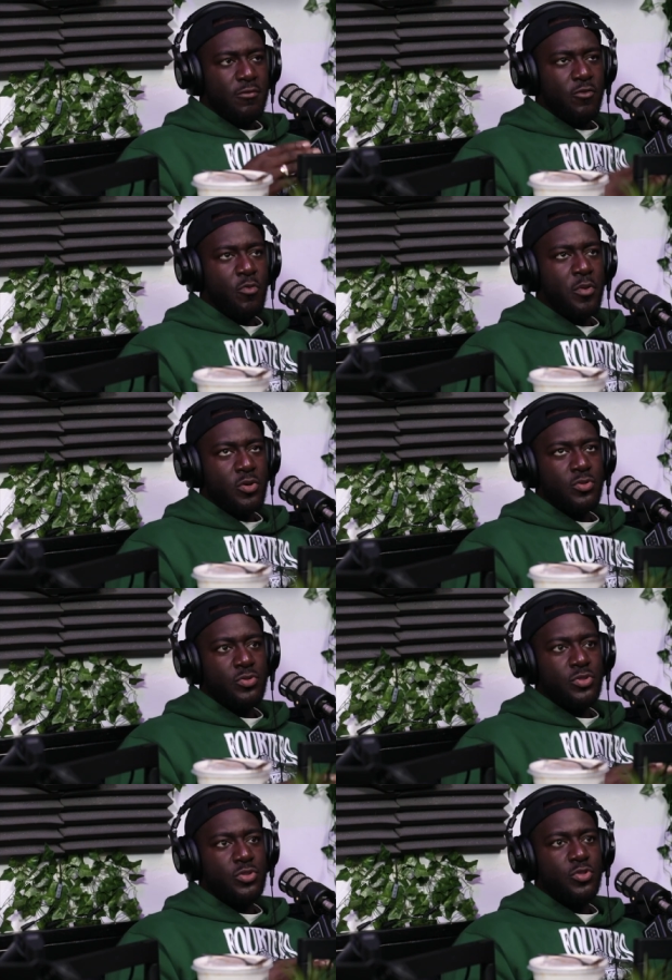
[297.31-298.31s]
four
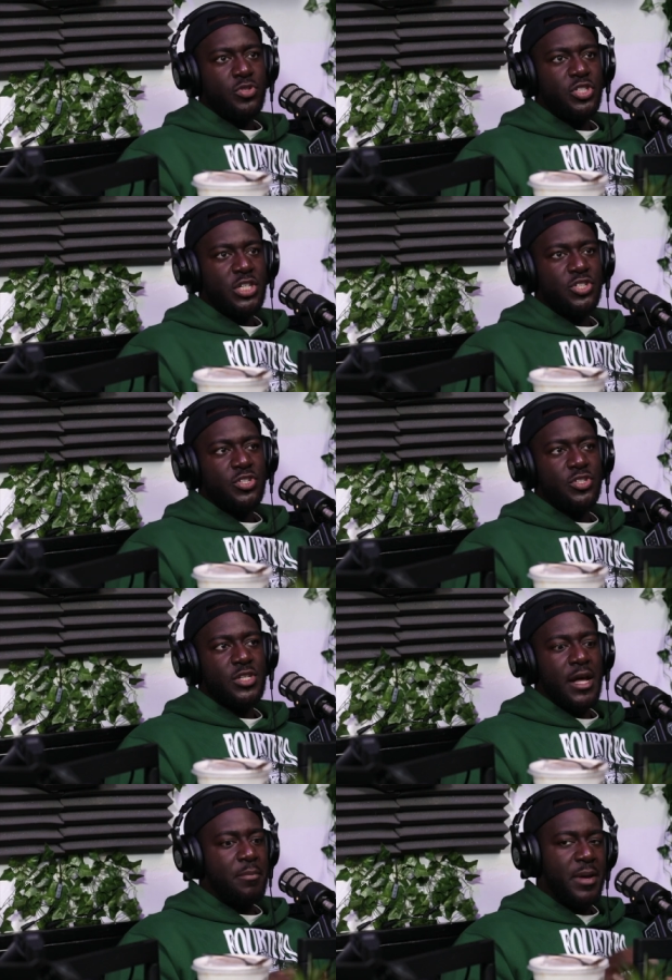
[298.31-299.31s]
bottles, two shishas,
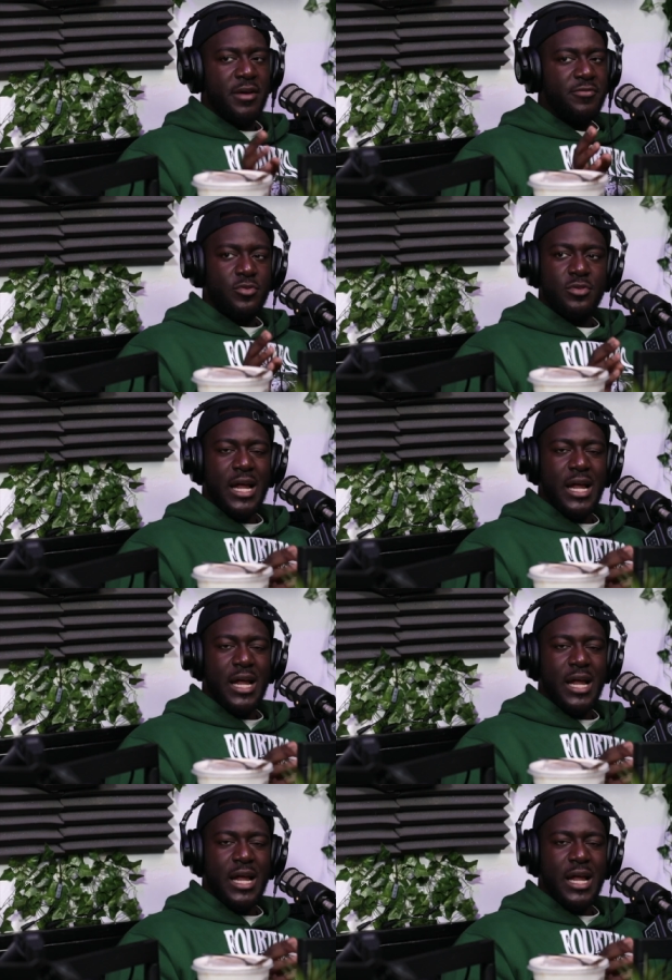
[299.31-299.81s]
and bare food,